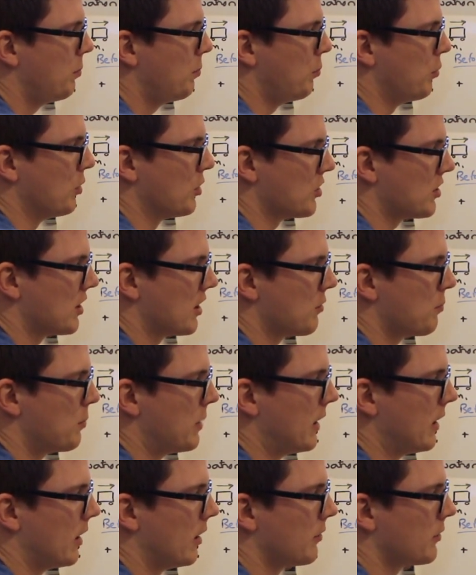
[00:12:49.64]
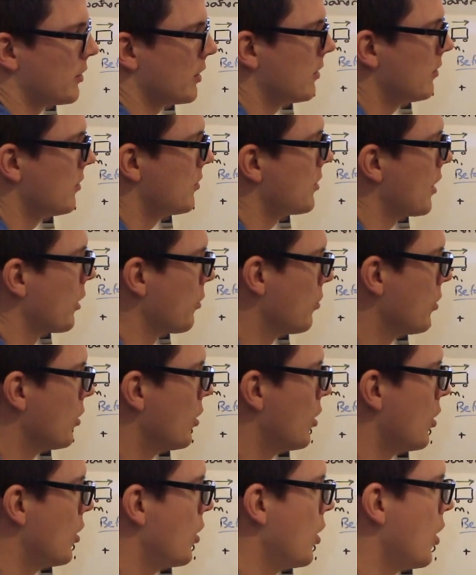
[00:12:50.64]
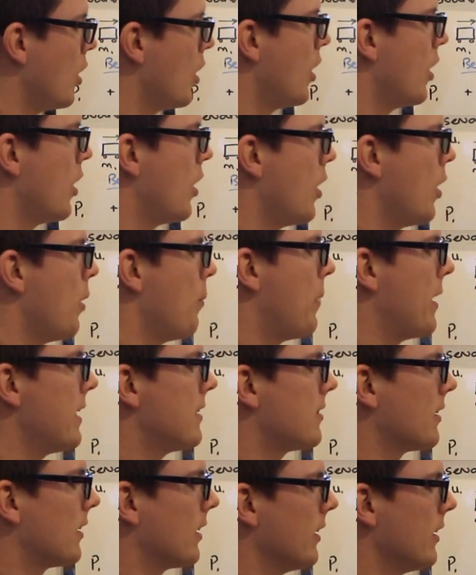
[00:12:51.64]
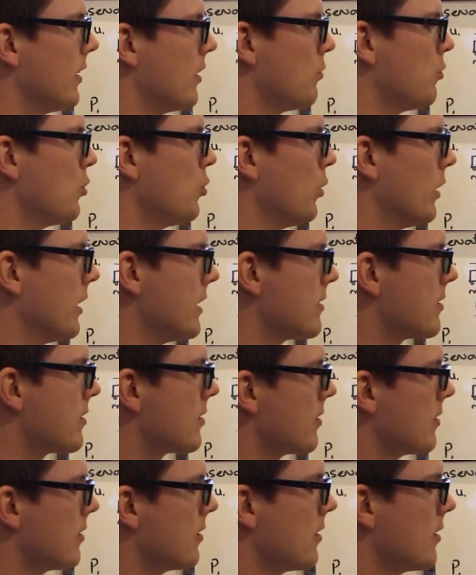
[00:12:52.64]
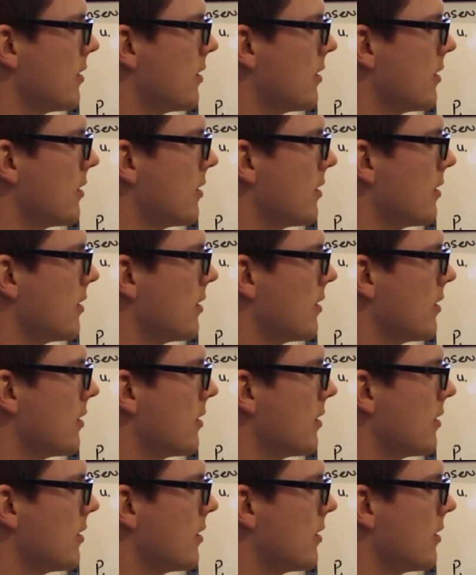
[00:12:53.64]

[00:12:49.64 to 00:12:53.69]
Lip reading: we'll just say it's p after. So basically, the rule is